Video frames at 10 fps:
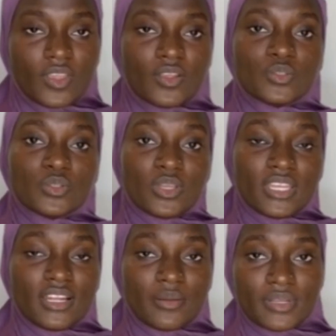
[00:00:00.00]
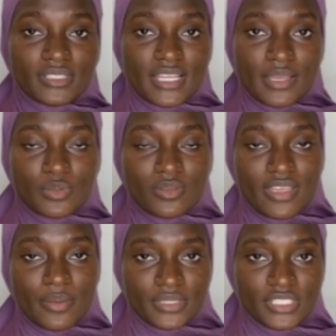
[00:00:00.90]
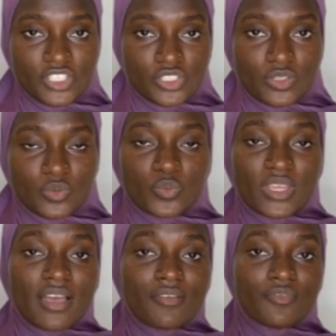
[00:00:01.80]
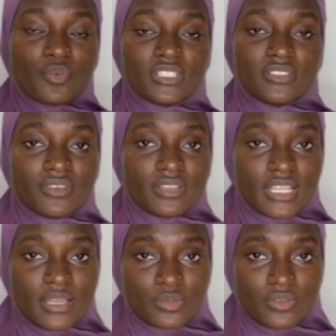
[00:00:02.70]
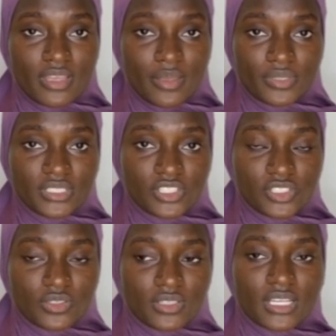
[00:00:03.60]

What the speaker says: So talking about types of hypertension, we have 4 different types of hypertension.